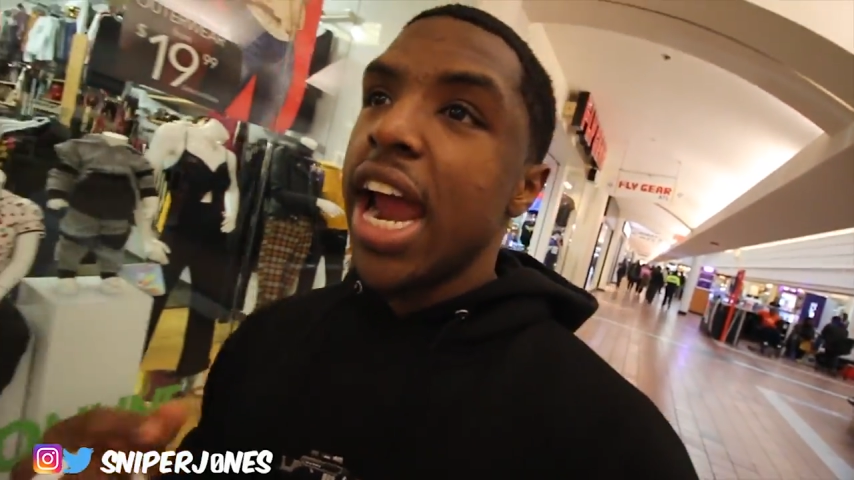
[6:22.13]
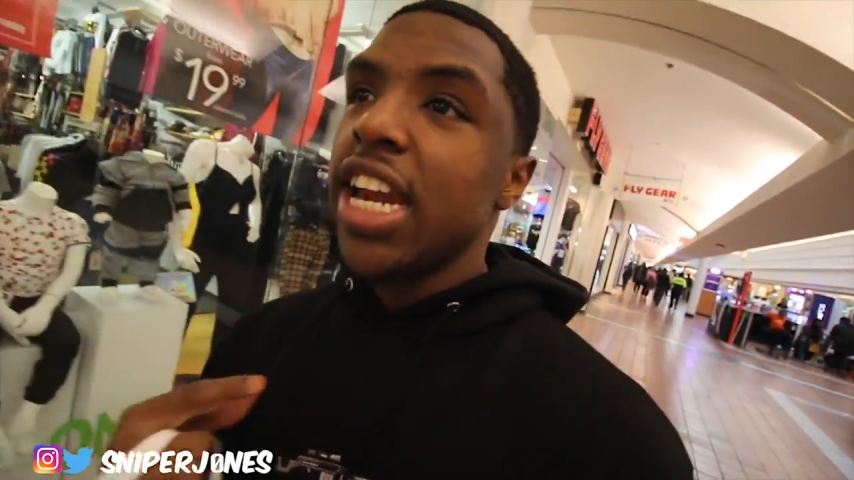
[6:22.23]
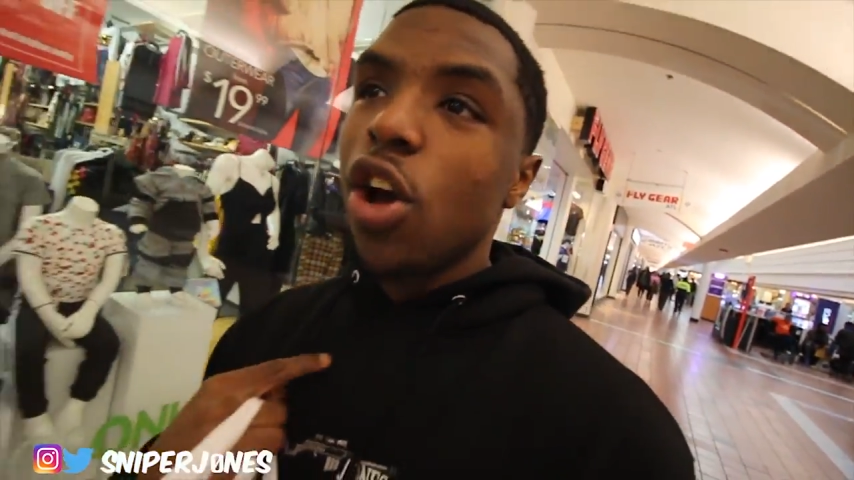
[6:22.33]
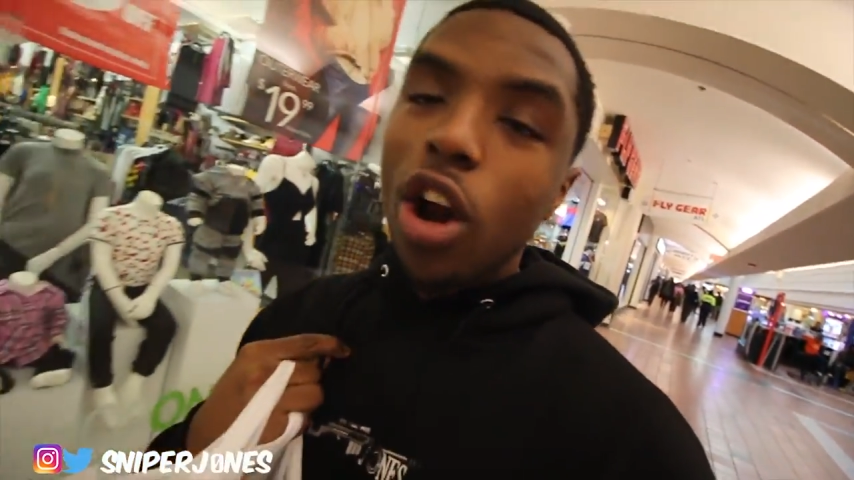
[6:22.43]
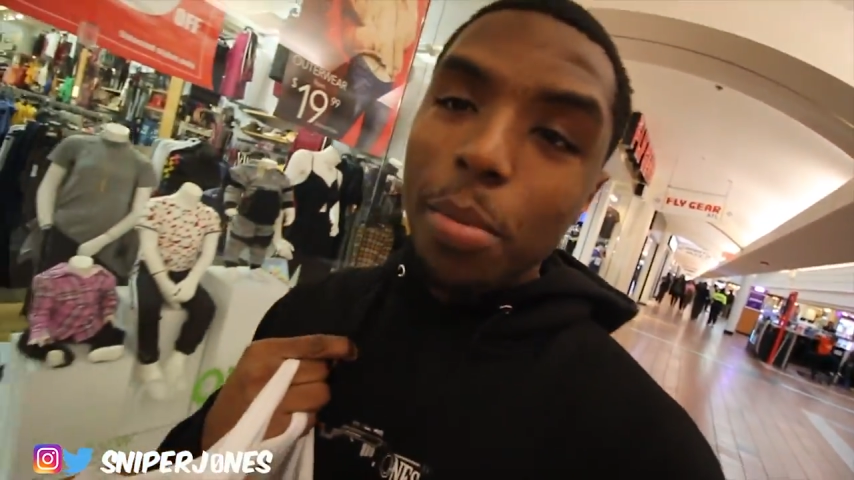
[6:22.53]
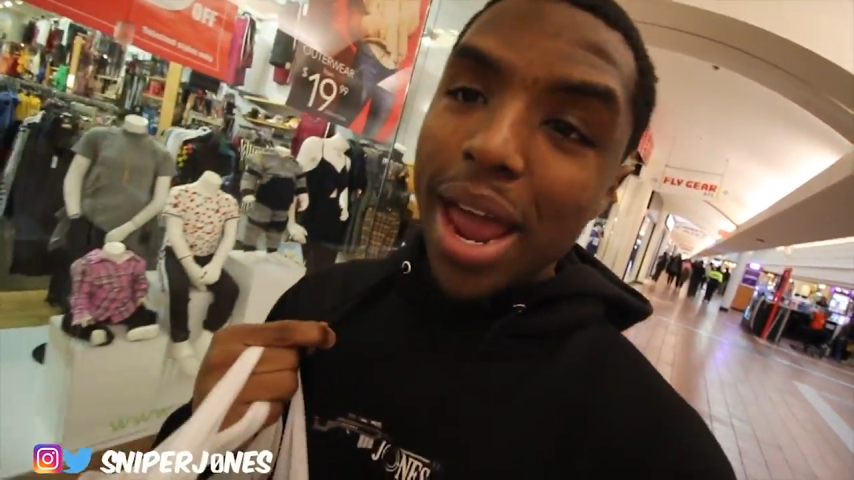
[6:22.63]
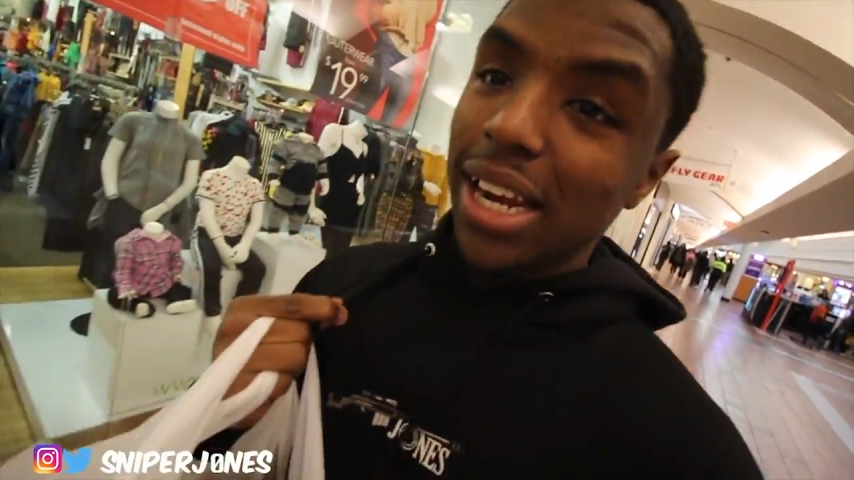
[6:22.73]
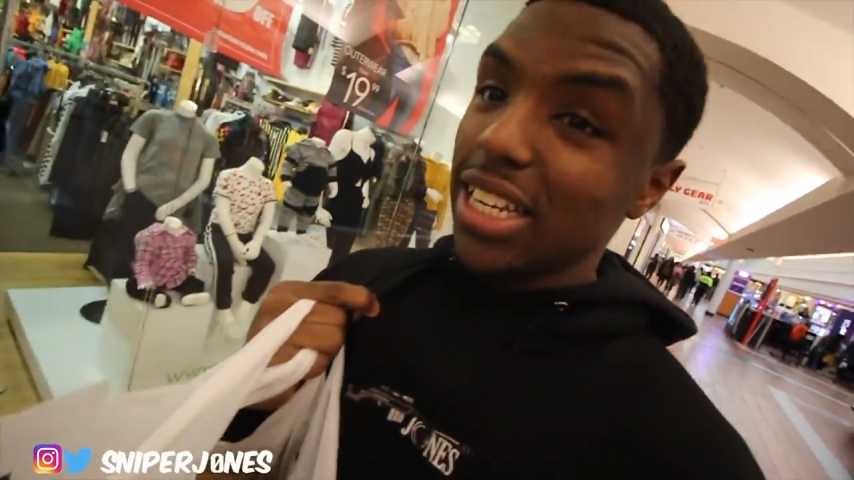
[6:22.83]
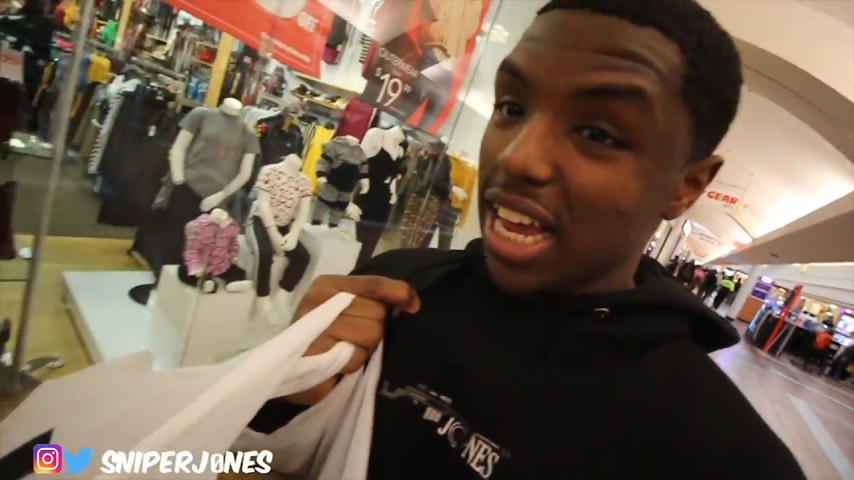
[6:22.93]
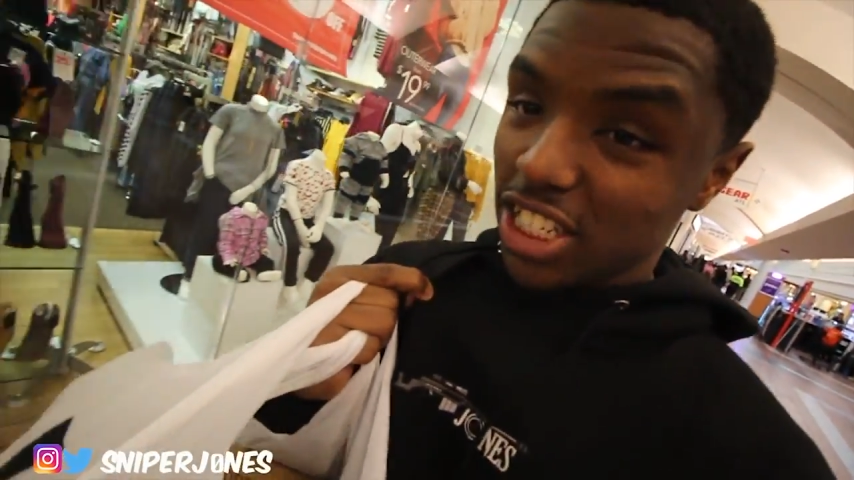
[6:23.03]
and he
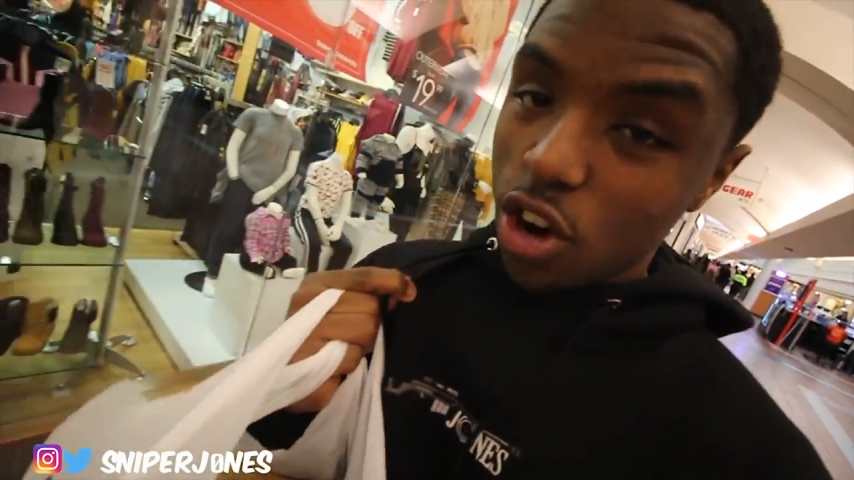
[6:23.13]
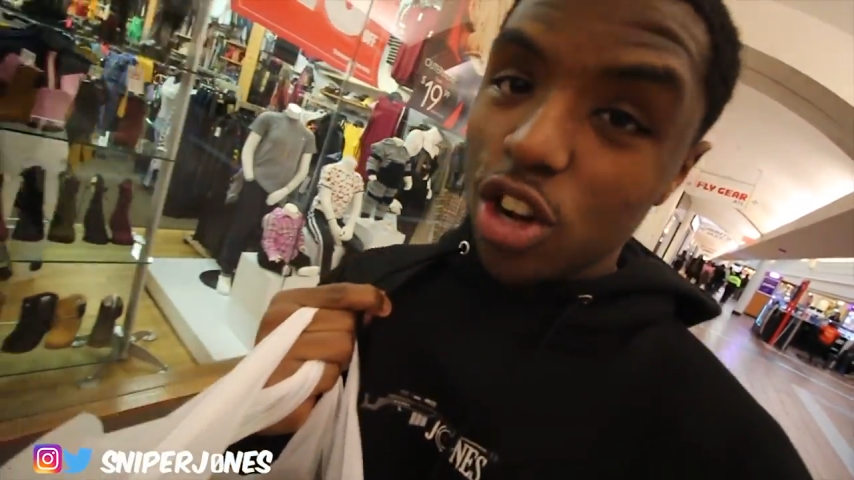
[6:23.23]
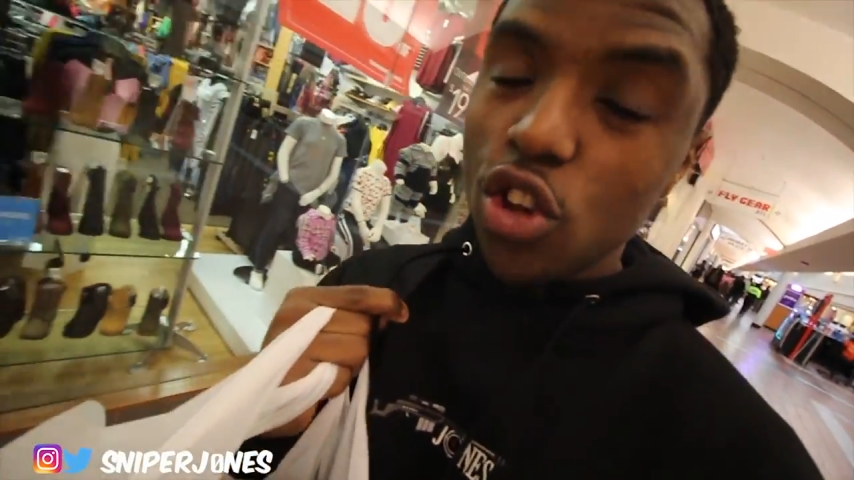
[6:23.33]
automatically like start